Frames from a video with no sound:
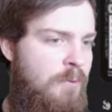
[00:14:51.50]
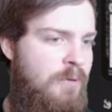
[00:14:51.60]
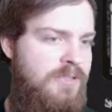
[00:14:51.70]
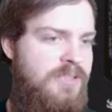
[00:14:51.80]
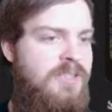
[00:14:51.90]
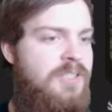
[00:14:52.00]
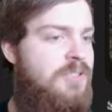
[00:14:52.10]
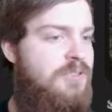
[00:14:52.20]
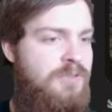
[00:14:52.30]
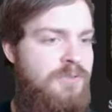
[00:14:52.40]
put
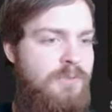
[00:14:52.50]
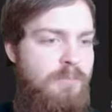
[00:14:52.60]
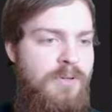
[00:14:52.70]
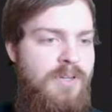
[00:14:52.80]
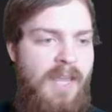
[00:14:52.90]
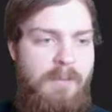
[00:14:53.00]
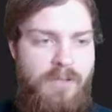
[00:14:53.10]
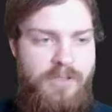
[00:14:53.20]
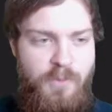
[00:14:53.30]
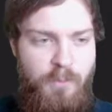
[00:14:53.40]
to put a
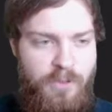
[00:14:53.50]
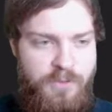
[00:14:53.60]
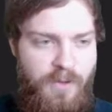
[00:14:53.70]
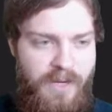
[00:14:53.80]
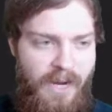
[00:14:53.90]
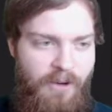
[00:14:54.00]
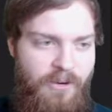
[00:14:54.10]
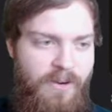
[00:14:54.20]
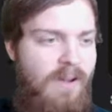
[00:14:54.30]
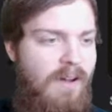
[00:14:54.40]
+1/+1
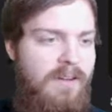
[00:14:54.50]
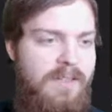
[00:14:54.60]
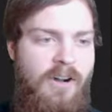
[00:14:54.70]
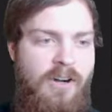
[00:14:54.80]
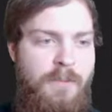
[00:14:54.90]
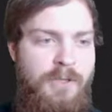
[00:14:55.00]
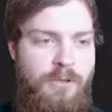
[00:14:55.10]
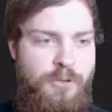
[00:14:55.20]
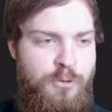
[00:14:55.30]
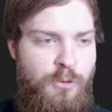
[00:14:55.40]
counter on an army you
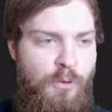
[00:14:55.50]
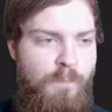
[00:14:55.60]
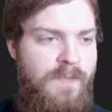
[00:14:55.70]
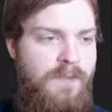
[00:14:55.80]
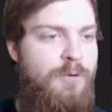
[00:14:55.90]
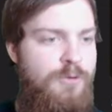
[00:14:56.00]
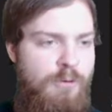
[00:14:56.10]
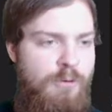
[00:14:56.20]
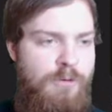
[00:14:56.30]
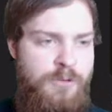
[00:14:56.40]
control. If you
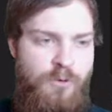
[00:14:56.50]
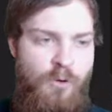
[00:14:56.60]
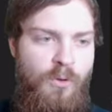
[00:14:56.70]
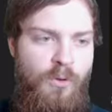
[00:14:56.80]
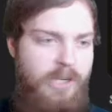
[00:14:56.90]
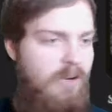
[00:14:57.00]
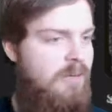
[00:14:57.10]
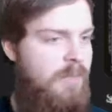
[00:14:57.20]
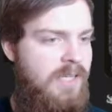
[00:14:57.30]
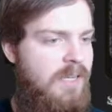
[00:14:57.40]
don't control an
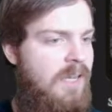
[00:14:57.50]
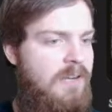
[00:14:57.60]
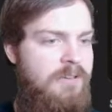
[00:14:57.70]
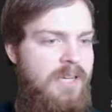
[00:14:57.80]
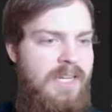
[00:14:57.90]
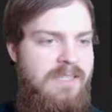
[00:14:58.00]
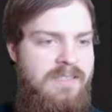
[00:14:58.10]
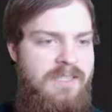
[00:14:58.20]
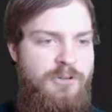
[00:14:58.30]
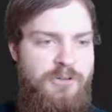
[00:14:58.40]
army, create a
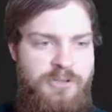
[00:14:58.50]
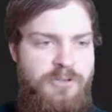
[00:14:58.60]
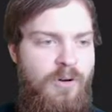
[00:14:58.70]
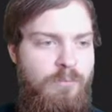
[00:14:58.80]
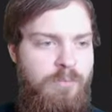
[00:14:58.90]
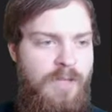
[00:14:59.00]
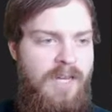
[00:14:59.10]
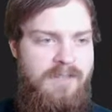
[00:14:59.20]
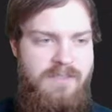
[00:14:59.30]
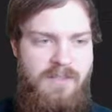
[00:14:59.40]
0/0
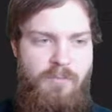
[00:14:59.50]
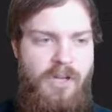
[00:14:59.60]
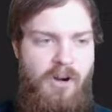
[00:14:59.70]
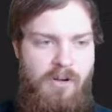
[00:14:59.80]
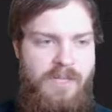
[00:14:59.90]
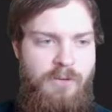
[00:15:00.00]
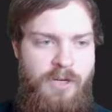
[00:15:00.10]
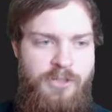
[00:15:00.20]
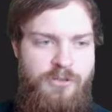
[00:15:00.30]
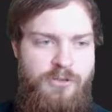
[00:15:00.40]
black zombie army
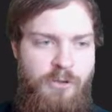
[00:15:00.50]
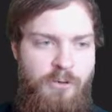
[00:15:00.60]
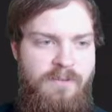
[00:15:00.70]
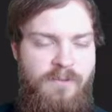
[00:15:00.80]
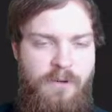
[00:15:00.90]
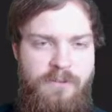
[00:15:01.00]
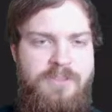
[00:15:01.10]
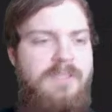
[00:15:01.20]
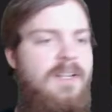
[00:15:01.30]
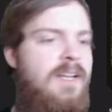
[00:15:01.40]
creature token
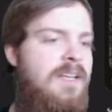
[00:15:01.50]
first.